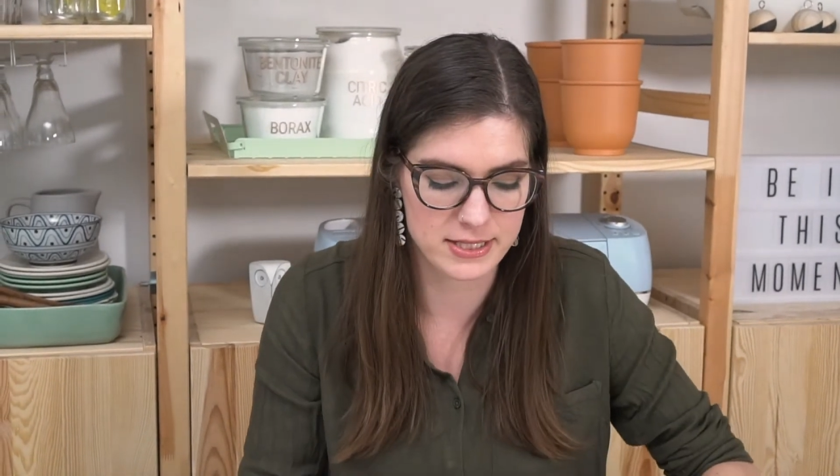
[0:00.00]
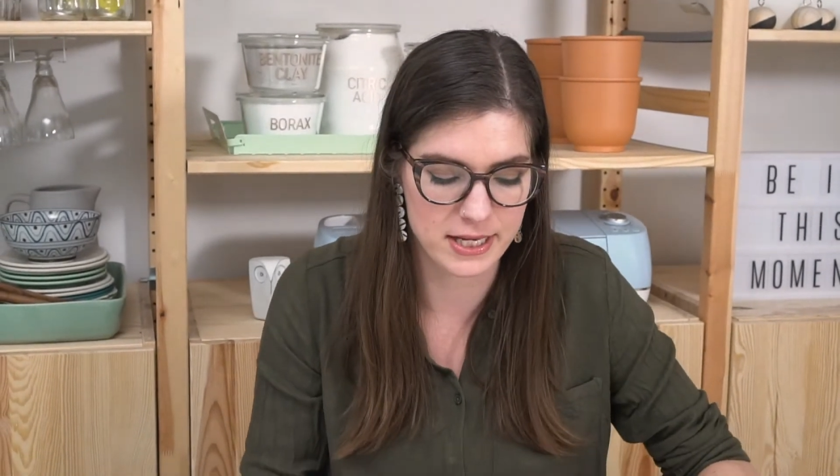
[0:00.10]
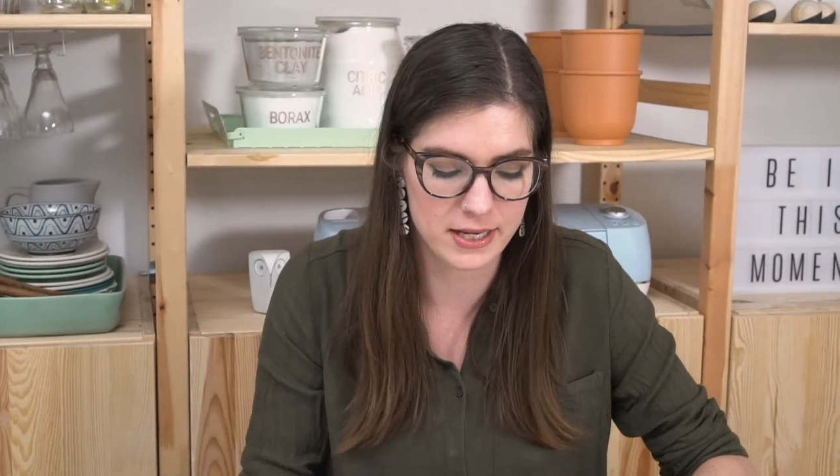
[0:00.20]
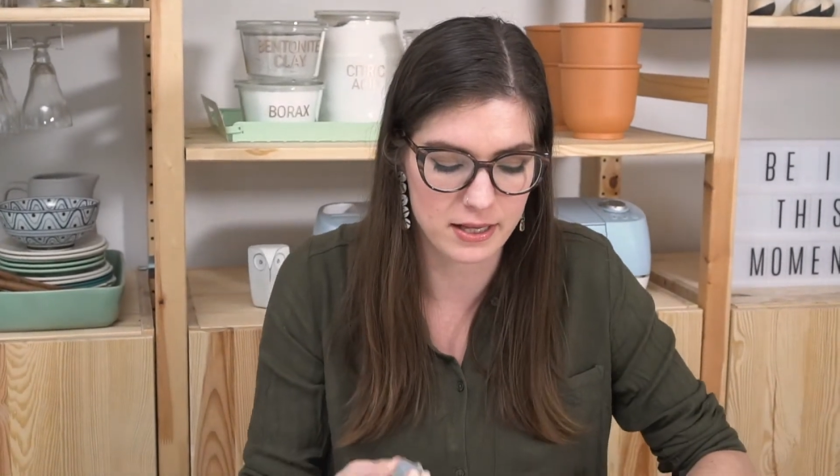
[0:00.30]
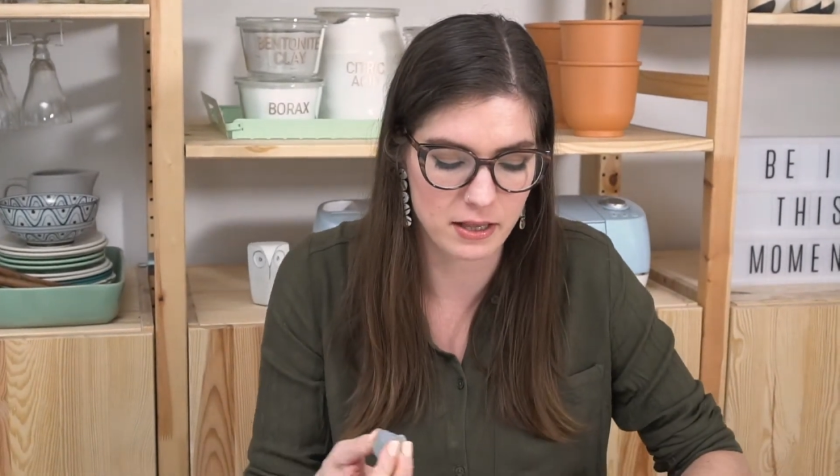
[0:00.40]

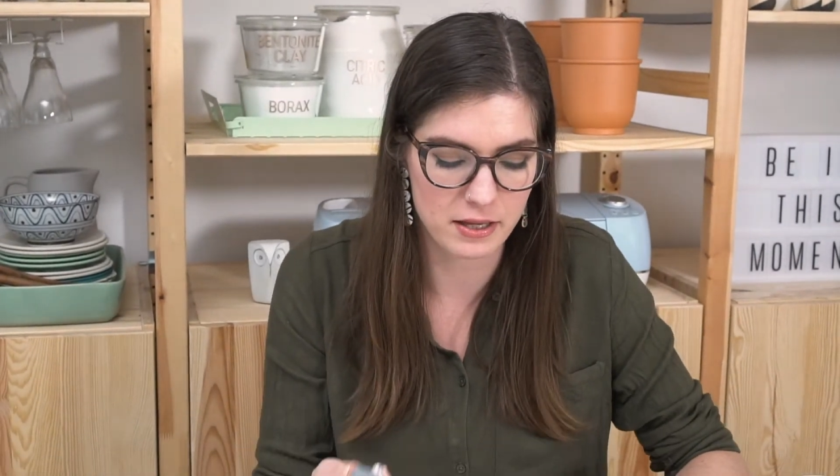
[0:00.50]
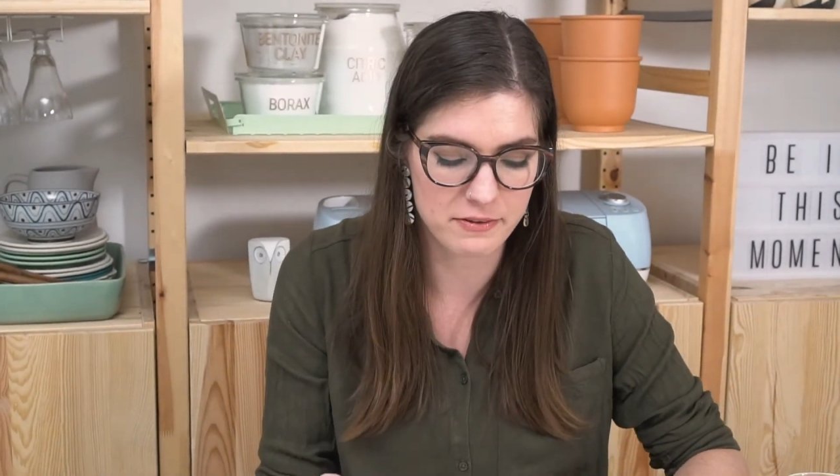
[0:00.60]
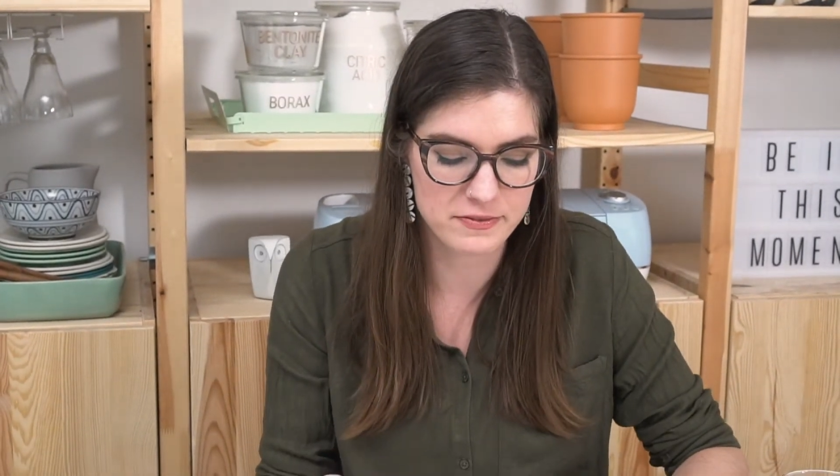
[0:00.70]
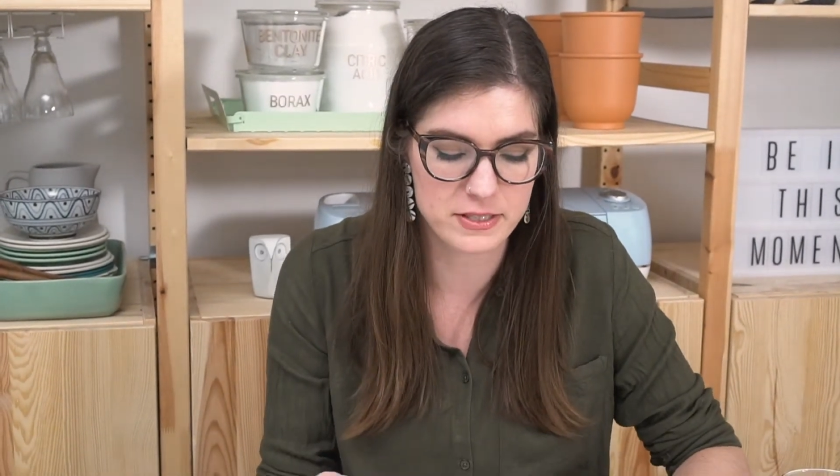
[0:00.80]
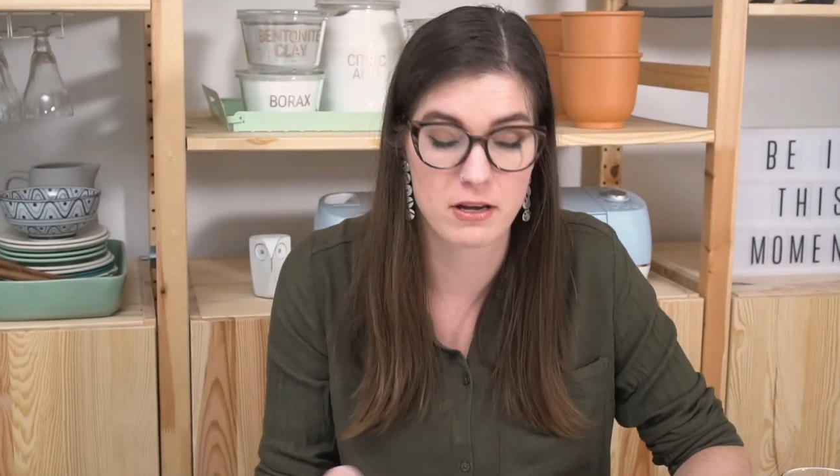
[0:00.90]
it
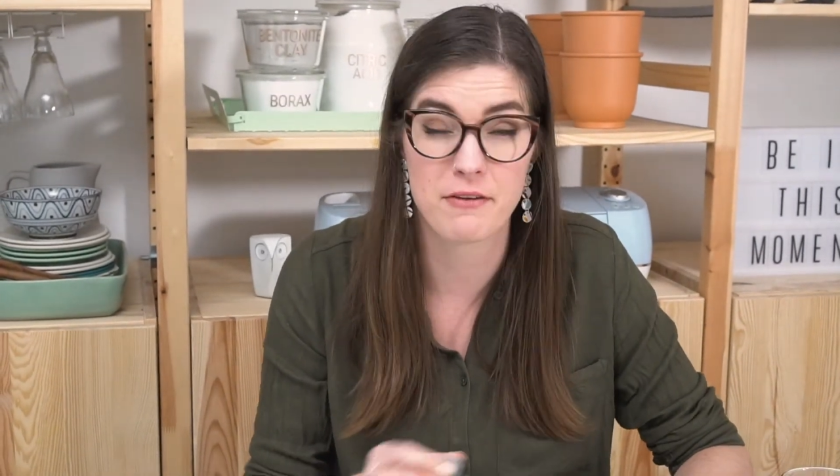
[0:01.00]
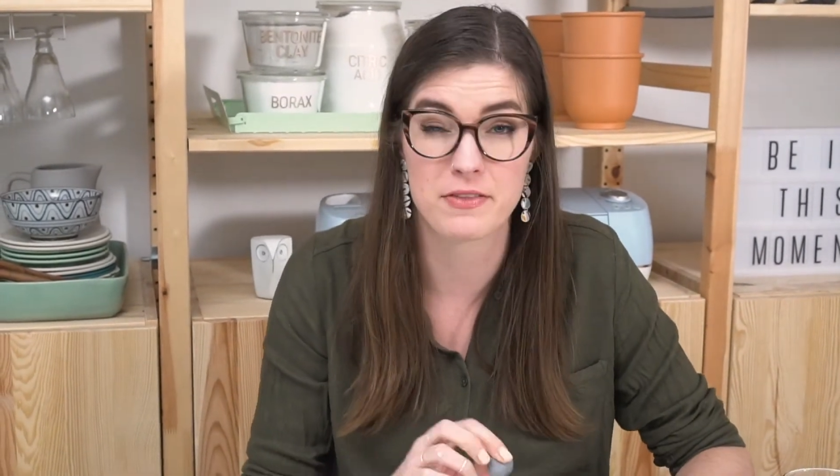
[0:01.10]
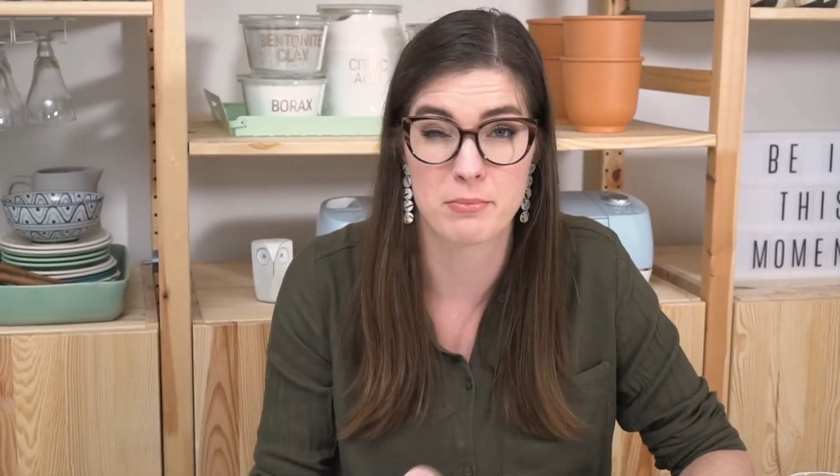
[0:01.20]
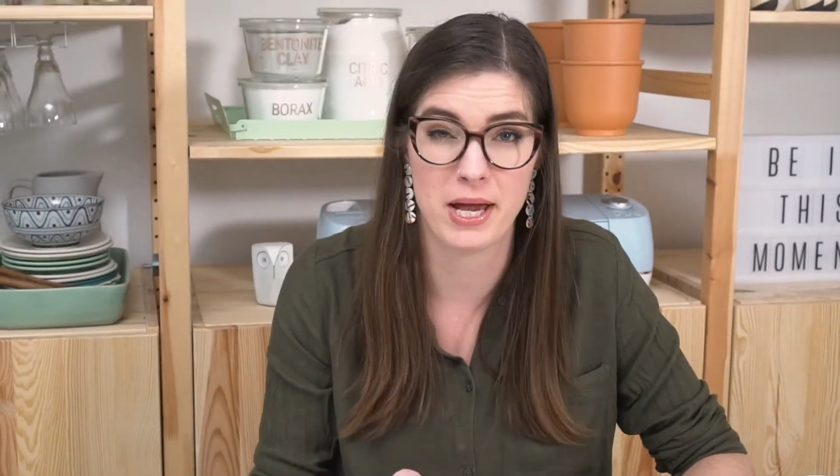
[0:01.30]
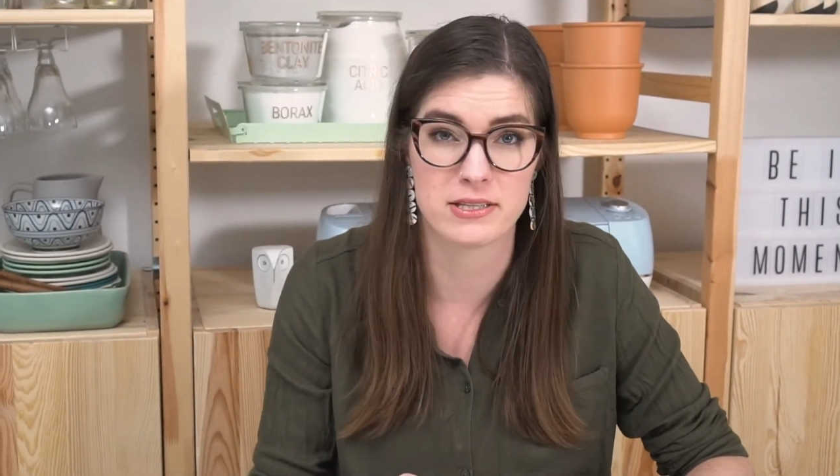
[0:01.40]
lifts off
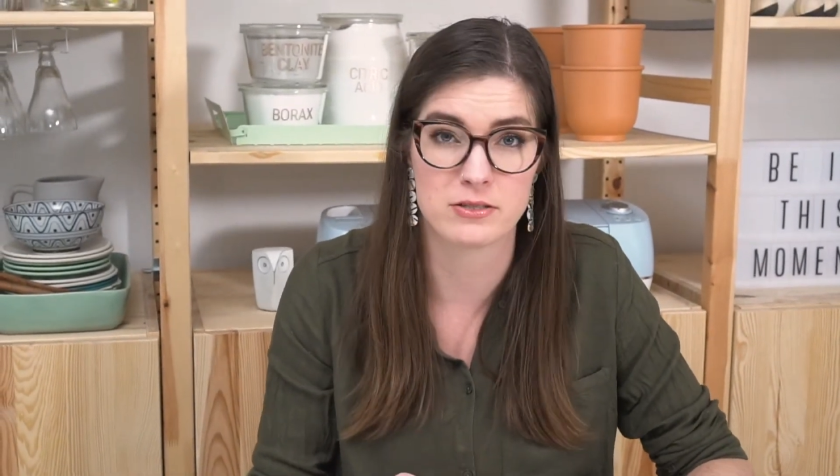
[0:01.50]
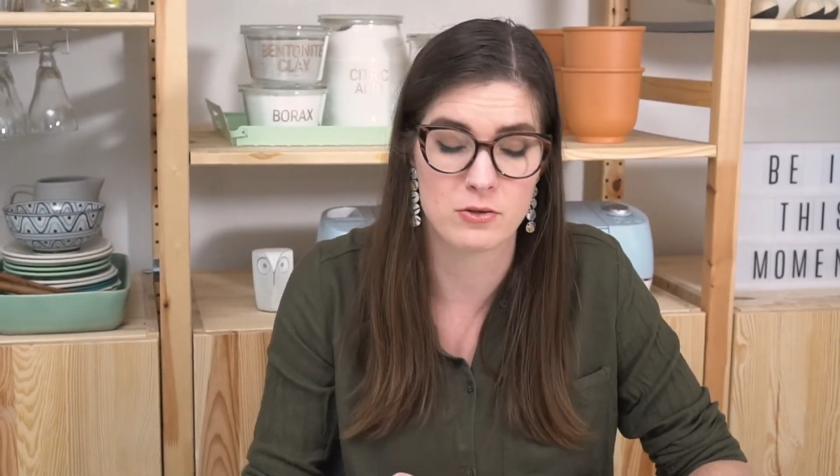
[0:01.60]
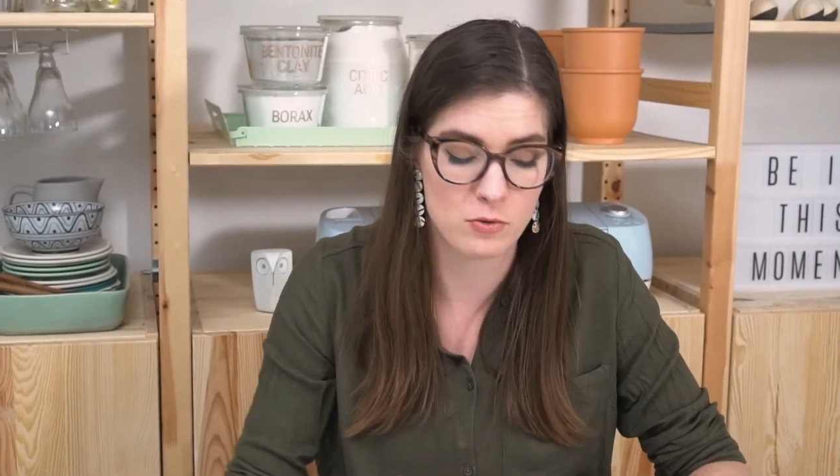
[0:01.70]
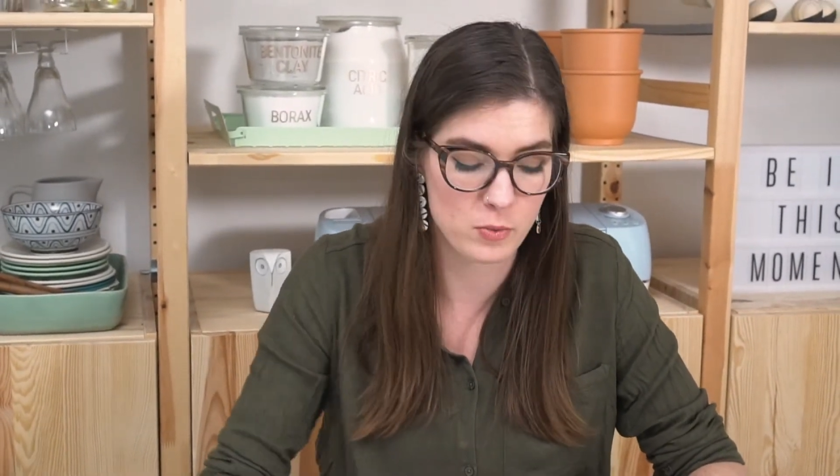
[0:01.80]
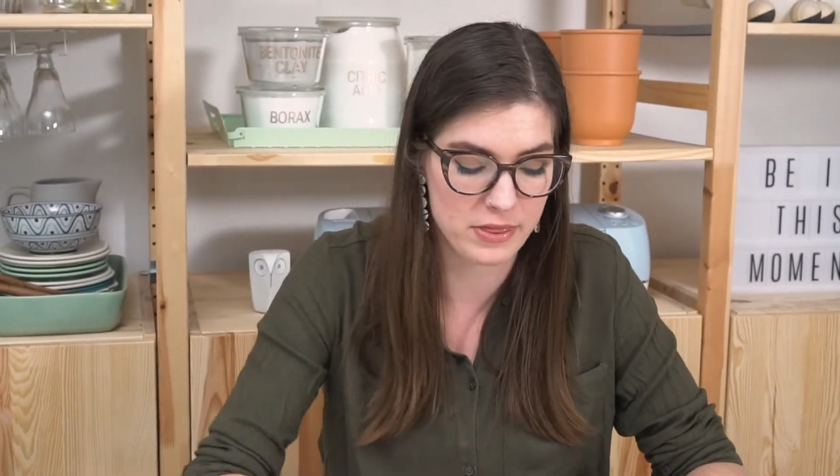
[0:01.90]
the
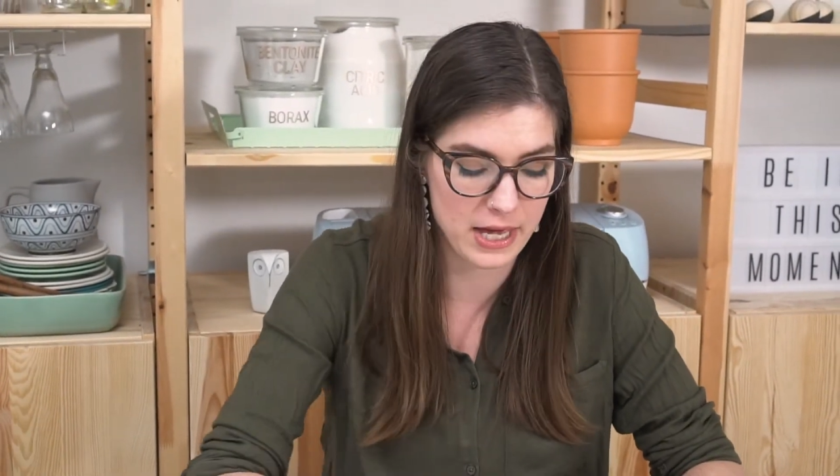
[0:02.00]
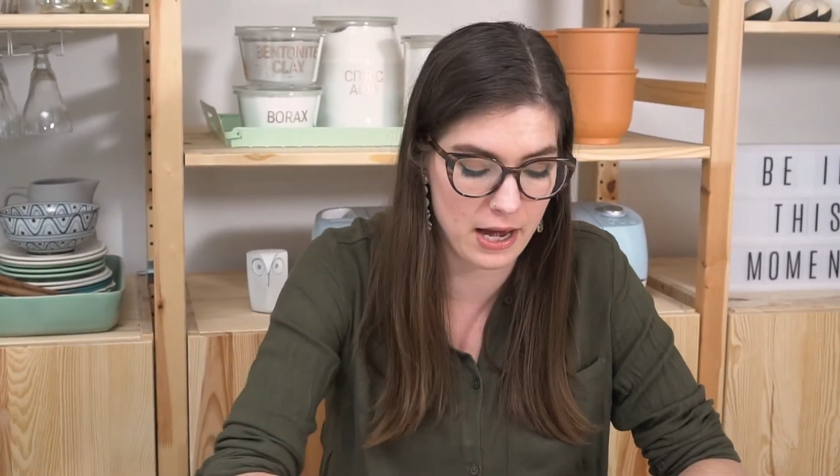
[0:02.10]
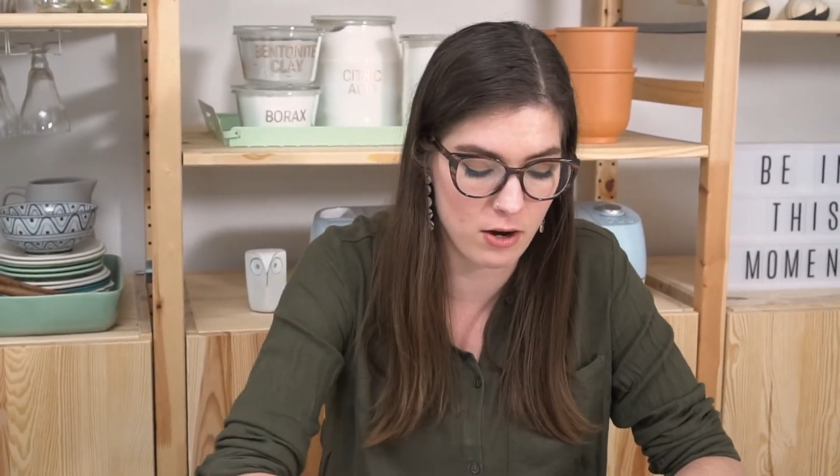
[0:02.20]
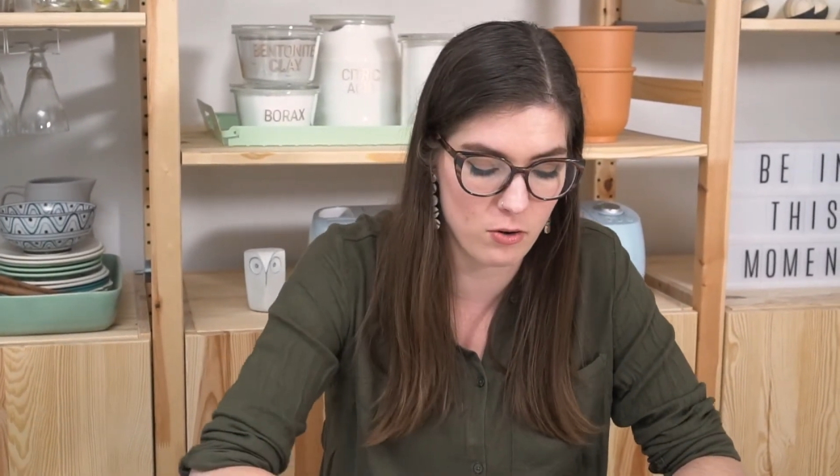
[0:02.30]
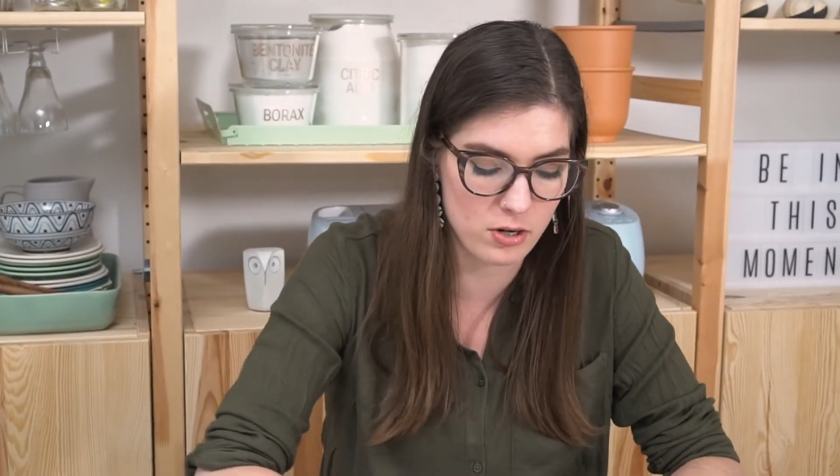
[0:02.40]
pencil
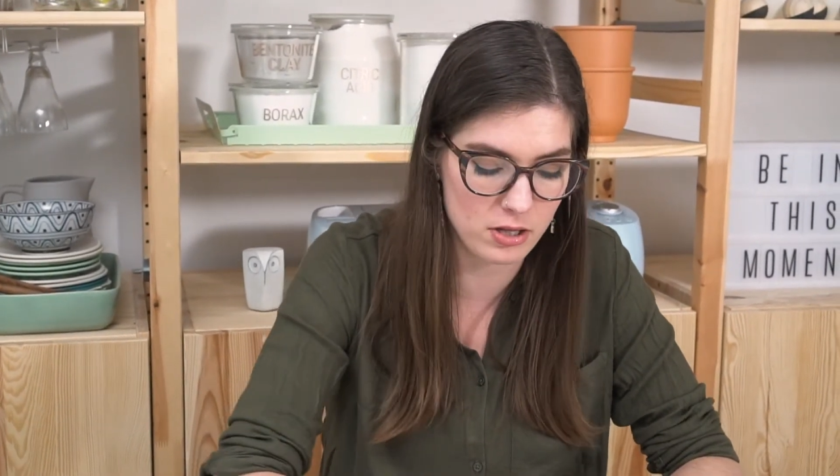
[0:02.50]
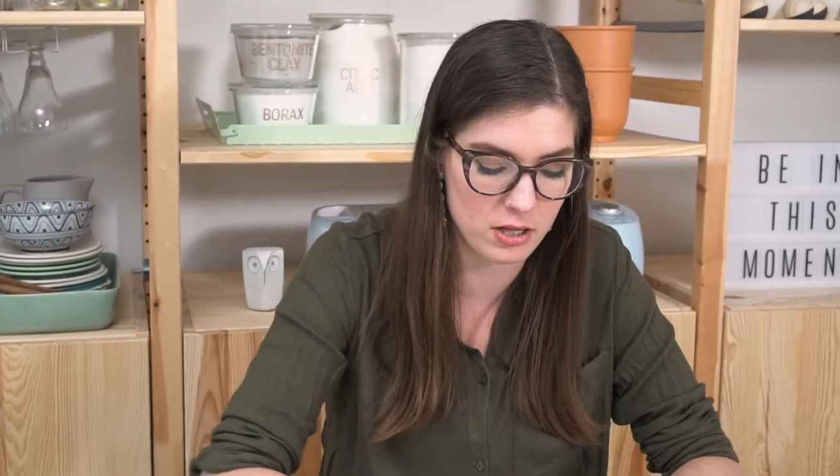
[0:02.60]
without